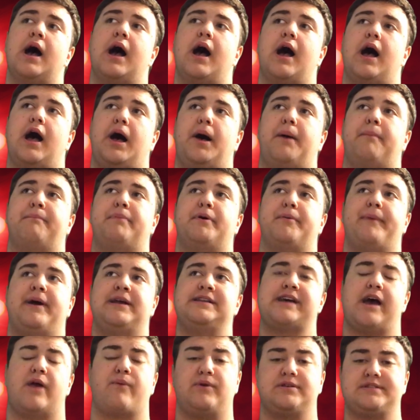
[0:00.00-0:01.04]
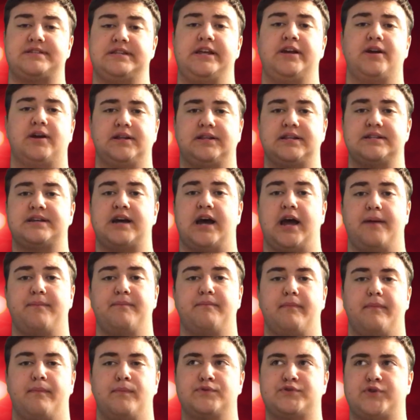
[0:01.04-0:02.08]
but my dad wasn't here at the
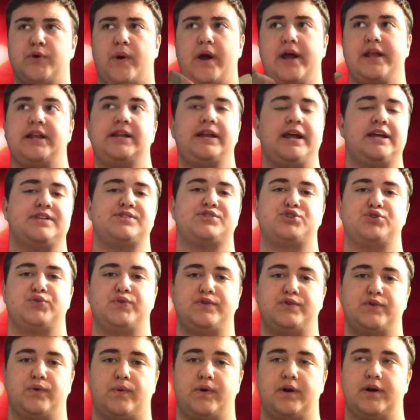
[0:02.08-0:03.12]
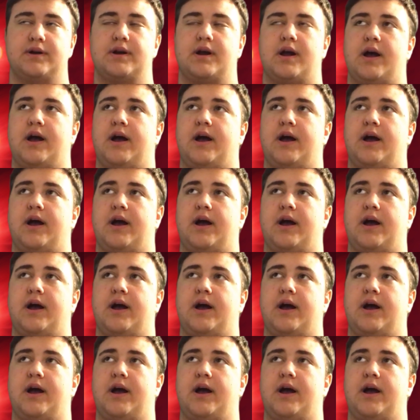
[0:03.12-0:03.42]
time, so I didn't answer the door.